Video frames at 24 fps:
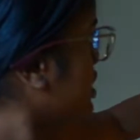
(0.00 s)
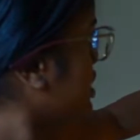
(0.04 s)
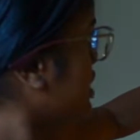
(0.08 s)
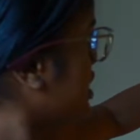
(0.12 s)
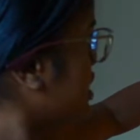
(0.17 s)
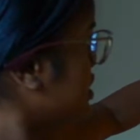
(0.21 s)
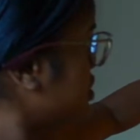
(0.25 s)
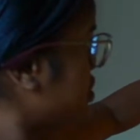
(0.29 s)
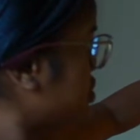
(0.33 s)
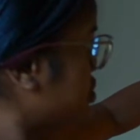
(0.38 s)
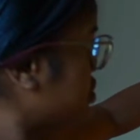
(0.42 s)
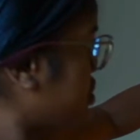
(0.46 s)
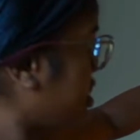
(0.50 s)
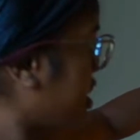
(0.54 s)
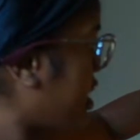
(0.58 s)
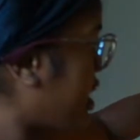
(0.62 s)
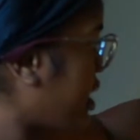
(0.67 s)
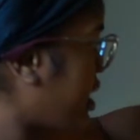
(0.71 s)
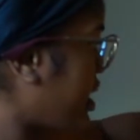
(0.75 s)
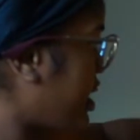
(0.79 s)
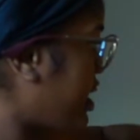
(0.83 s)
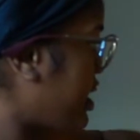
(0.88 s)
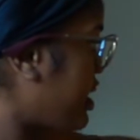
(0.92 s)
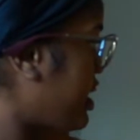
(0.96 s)

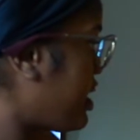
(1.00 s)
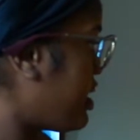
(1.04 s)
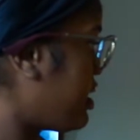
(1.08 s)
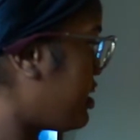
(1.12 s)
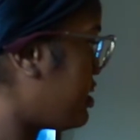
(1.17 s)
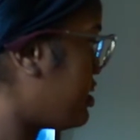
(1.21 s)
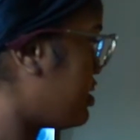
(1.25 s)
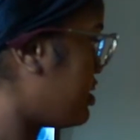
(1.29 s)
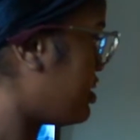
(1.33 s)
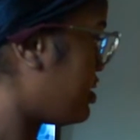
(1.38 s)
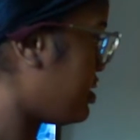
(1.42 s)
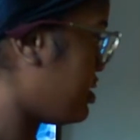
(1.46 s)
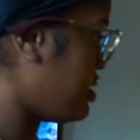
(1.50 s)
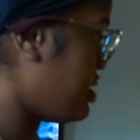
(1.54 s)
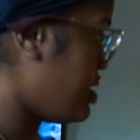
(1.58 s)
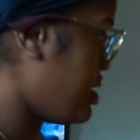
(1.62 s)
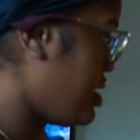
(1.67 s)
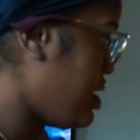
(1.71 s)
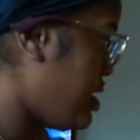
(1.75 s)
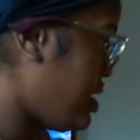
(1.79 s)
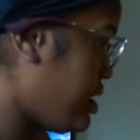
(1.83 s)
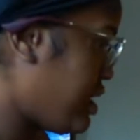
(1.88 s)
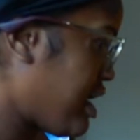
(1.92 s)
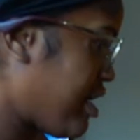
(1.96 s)
yesterday,
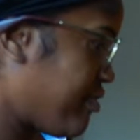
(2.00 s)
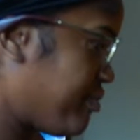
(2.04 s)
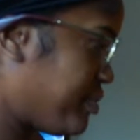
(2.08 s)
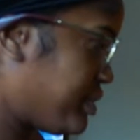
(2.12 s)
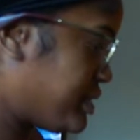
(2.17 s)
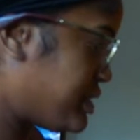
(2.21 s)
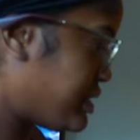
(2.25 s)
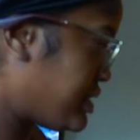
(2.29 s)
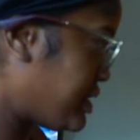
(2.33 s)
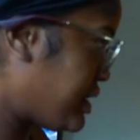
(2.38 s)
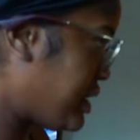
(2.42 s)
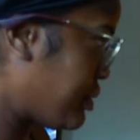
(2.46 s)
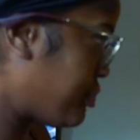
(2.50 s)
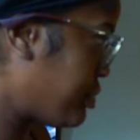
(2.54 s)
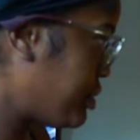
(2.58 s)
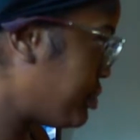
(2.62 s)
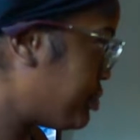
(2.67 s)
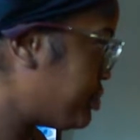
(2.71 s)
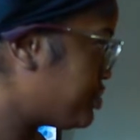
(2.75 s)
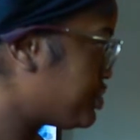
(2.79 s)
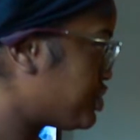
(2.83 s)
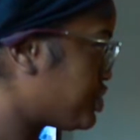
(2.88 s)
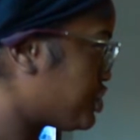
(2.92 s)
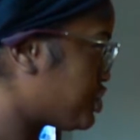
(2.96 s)
and I've been seeing
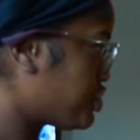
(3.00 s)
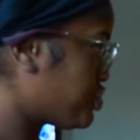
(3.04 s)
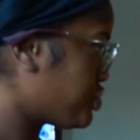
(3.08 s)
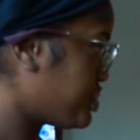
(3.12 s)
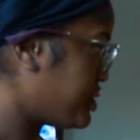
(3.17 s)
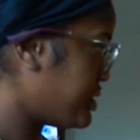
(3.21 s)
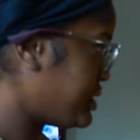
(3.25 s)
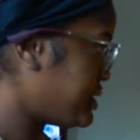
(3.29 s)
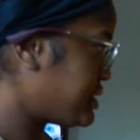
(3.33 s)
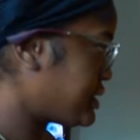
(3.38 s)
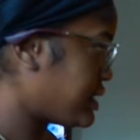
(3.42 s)
people's trees,